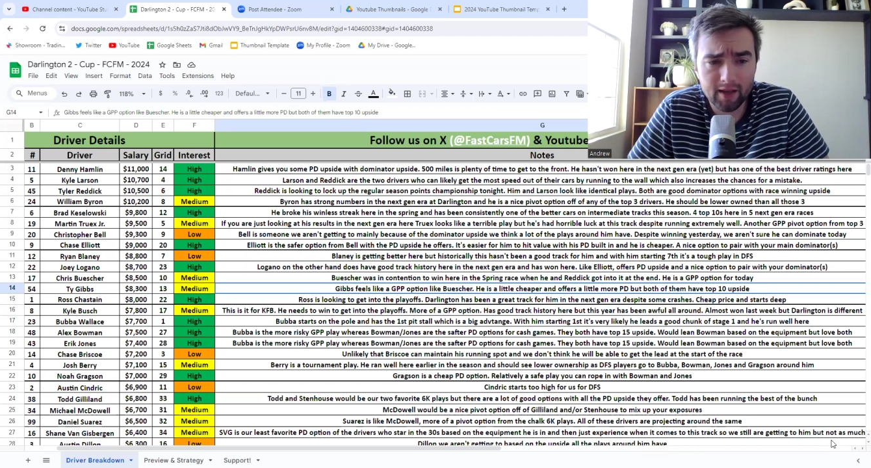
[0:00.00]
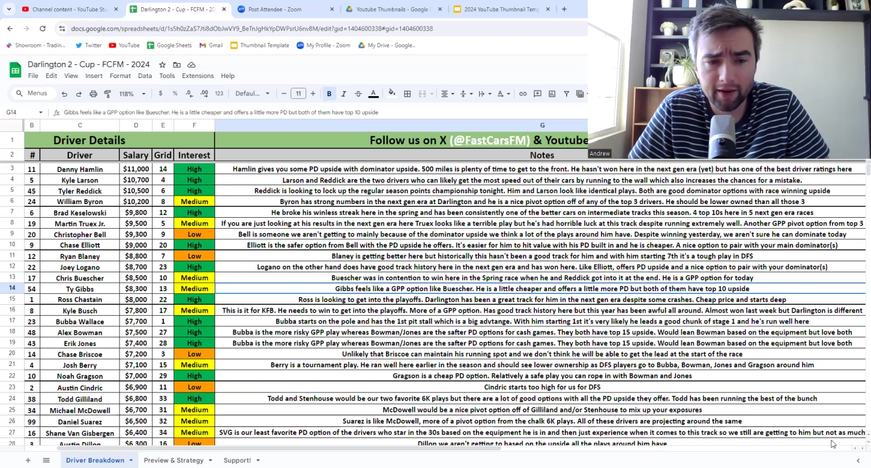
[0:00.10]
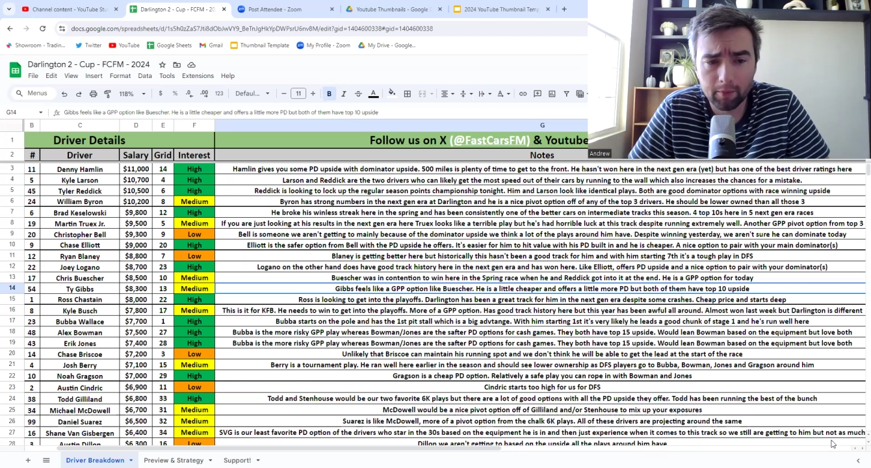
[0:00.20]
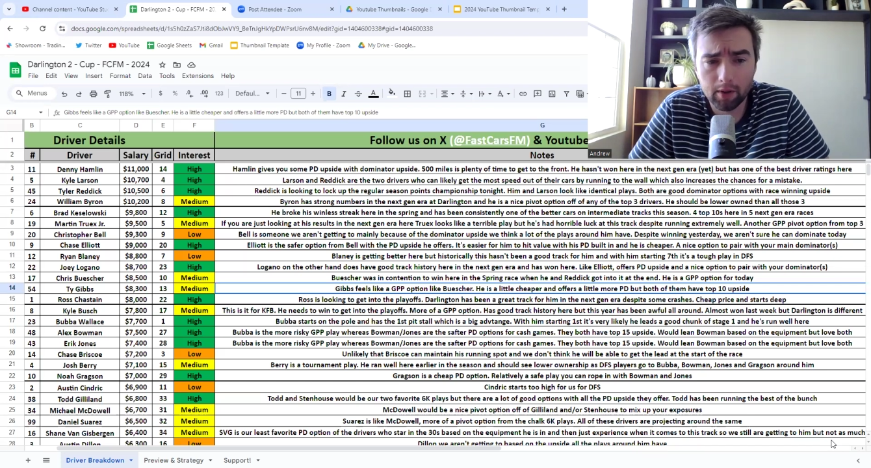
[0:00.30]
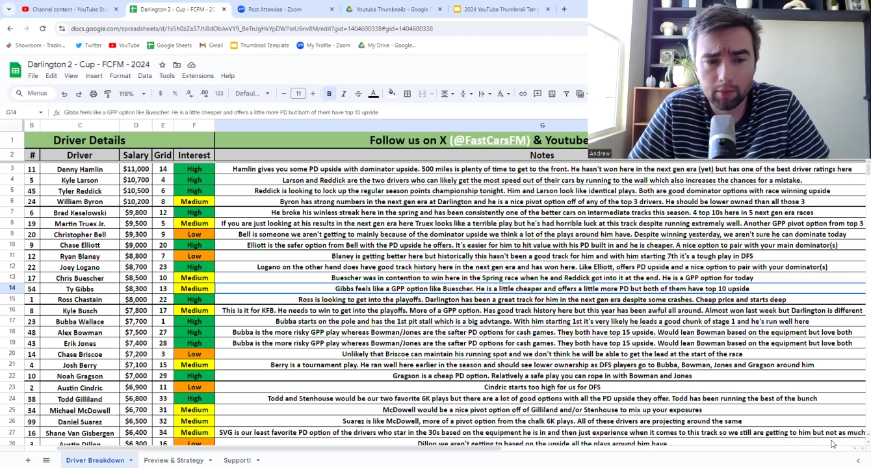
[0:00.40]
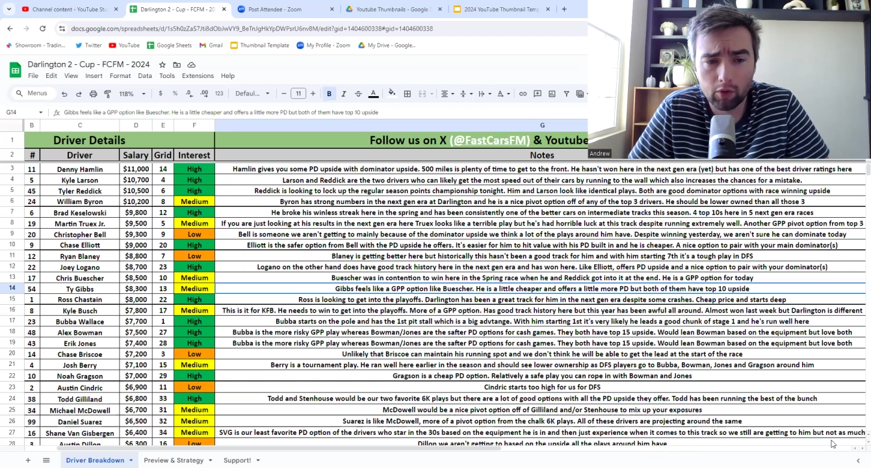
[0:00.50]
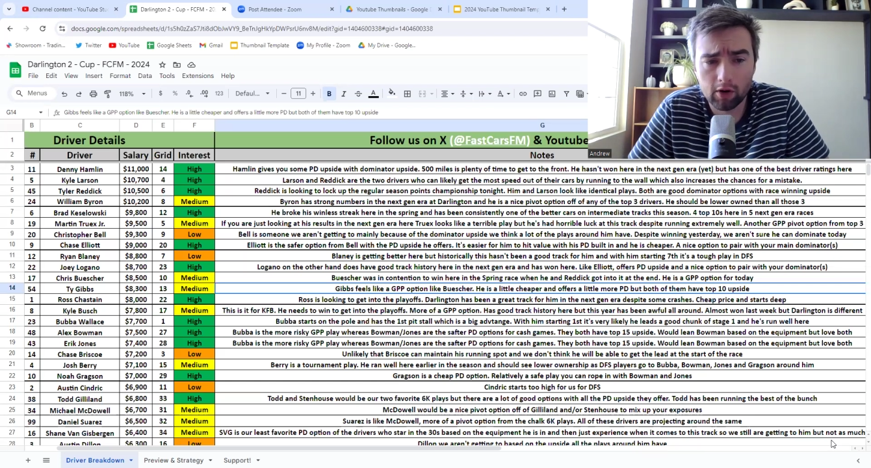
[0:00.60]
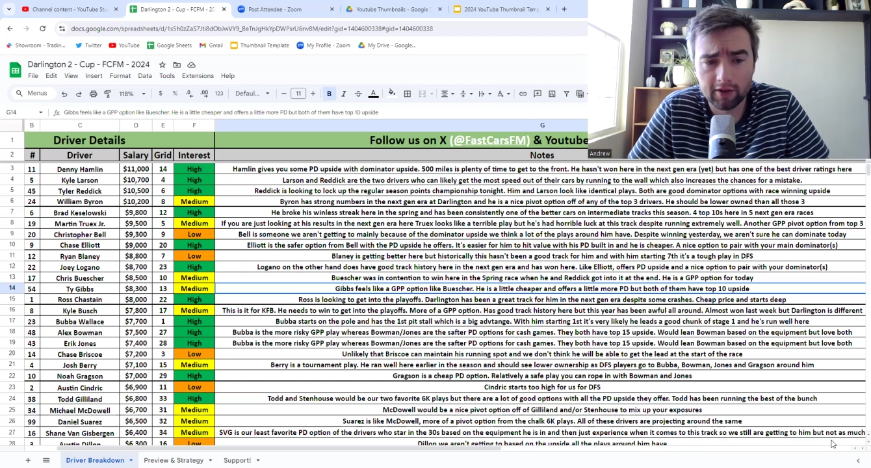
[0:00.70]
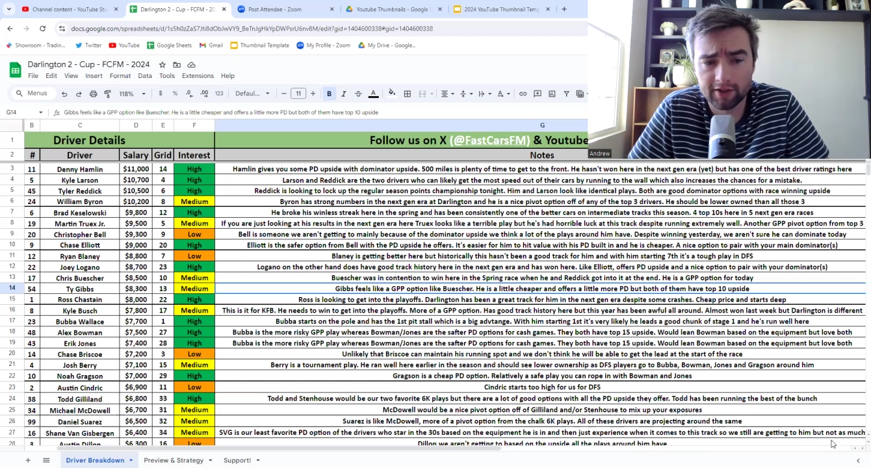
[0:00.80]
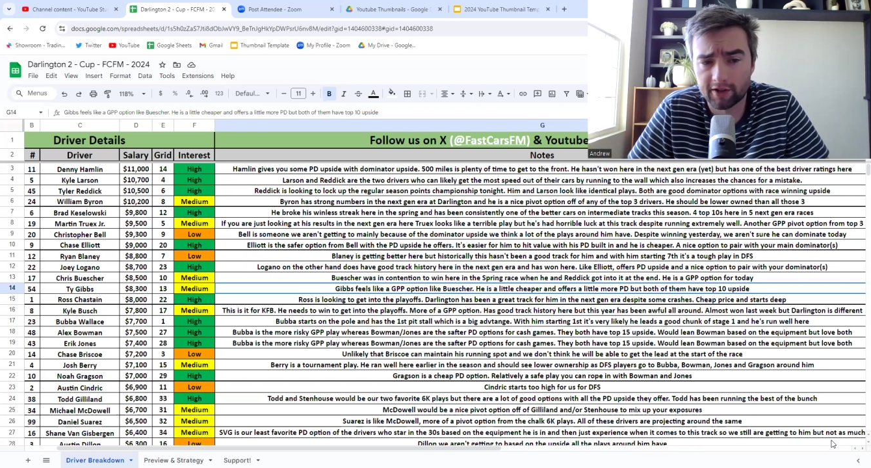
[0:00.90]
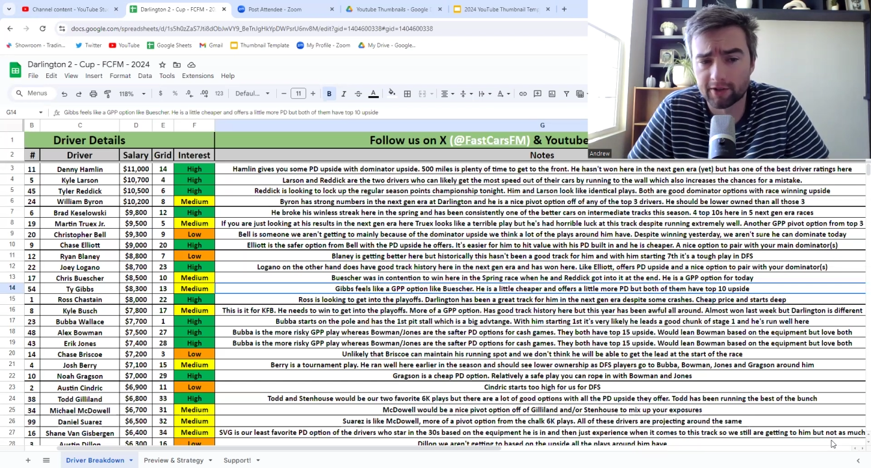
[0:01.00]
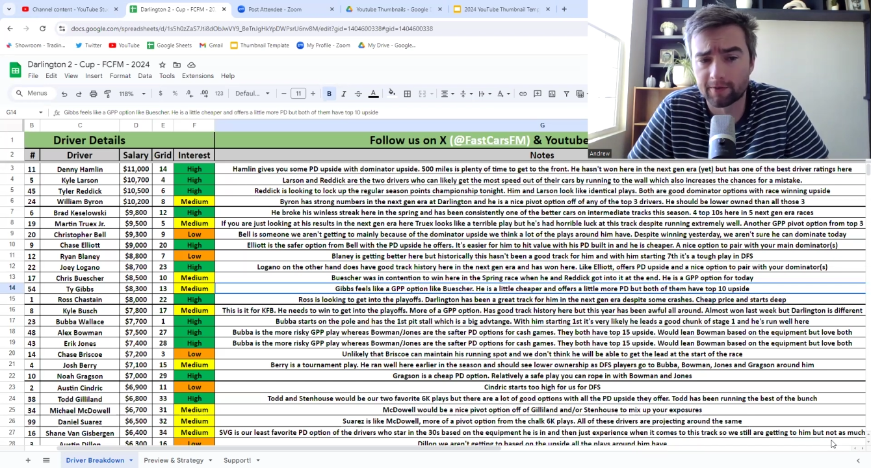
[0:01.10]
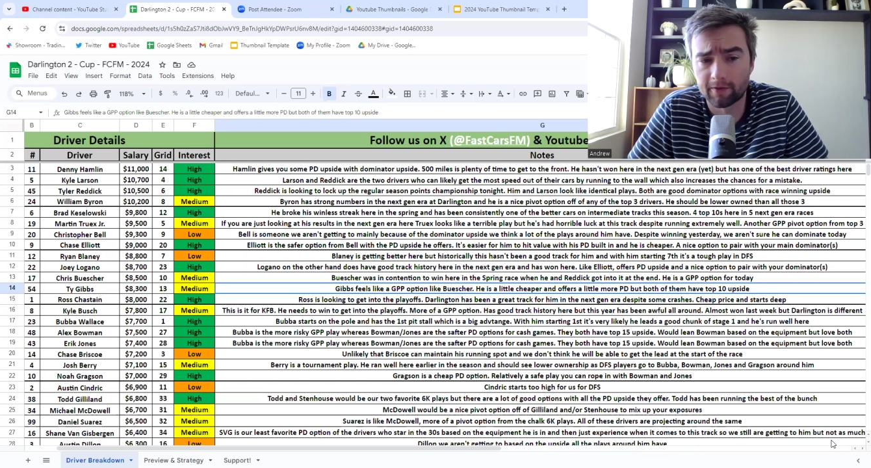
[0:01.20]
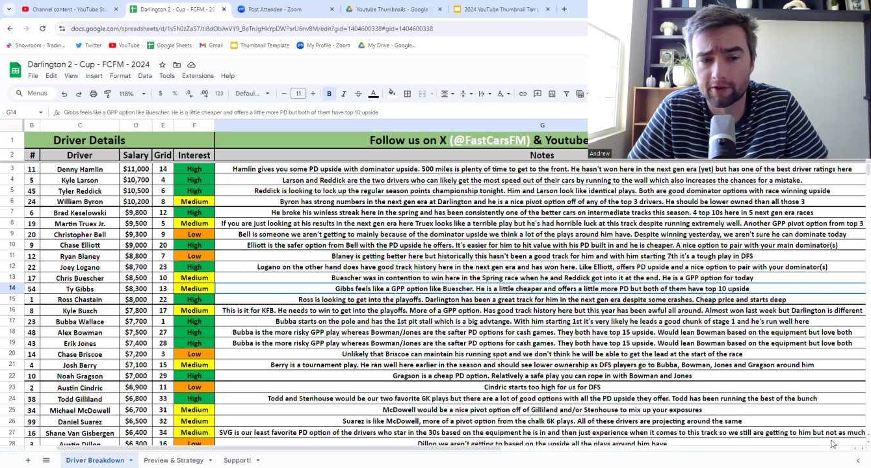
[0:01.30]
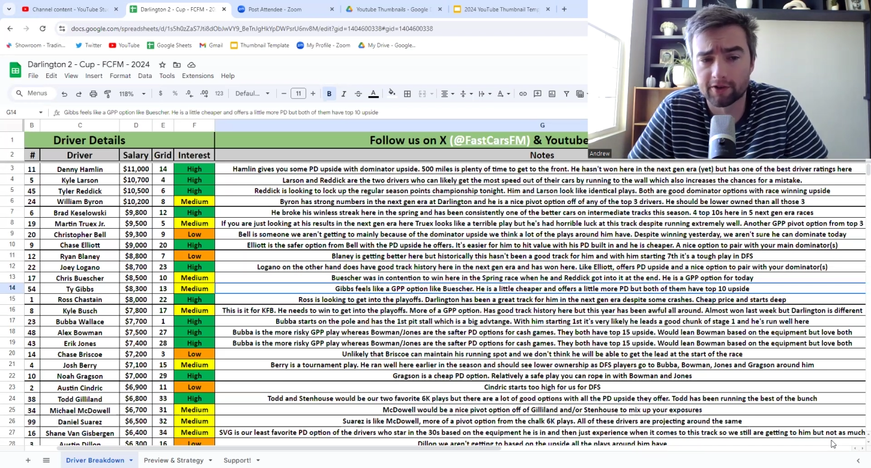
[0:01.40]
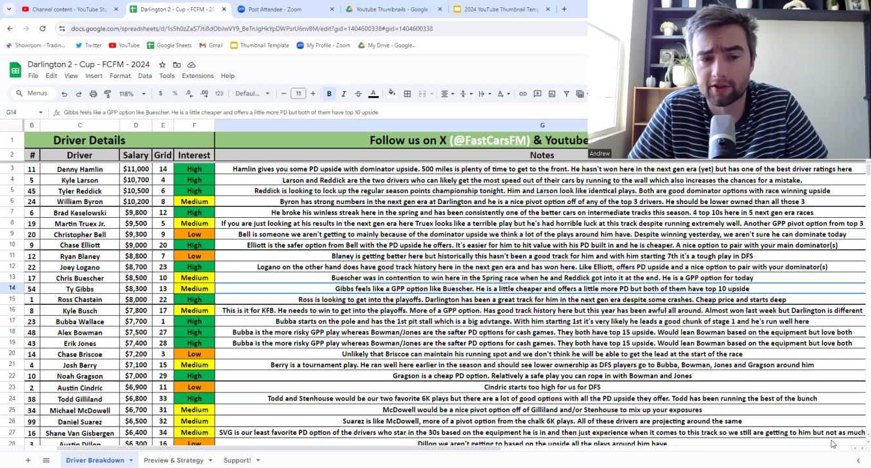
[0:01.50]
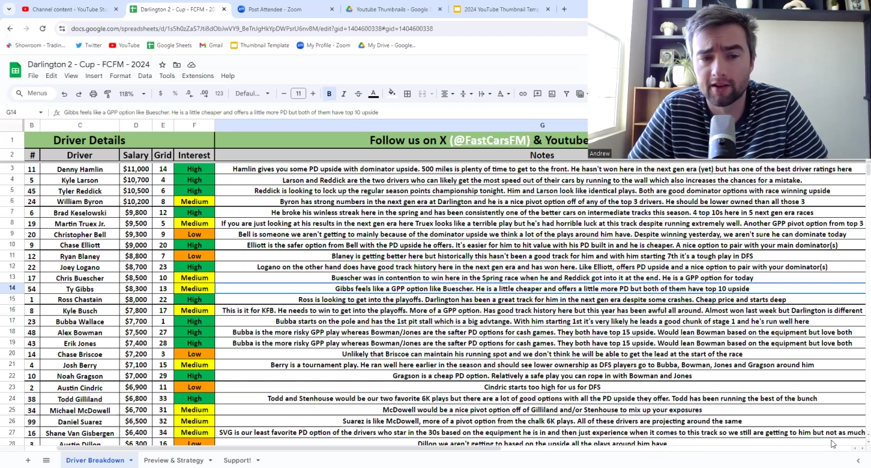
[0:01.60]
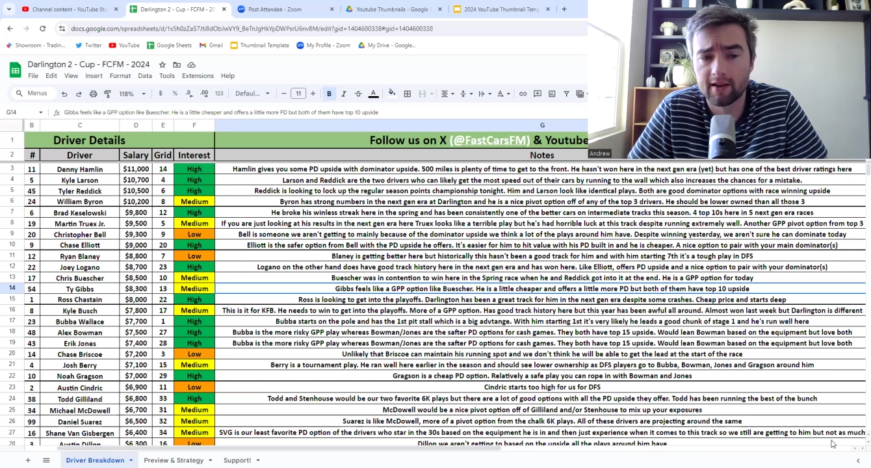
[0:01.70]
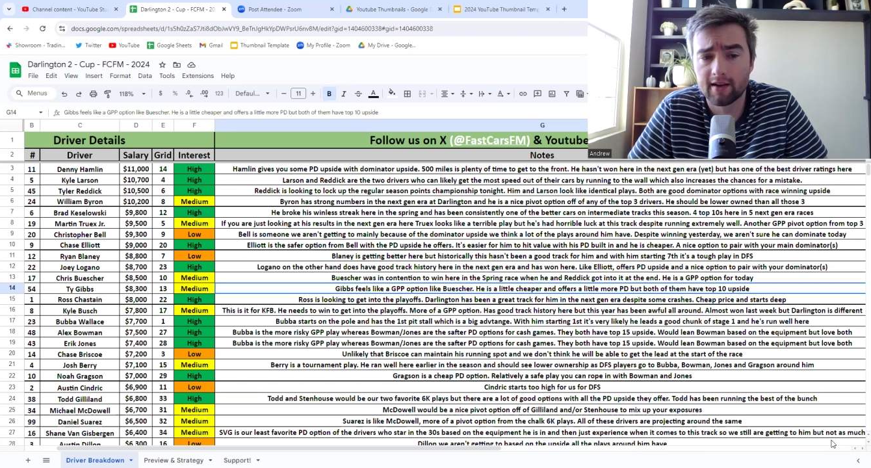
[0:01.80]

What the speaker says: Bubba Wallace starts first.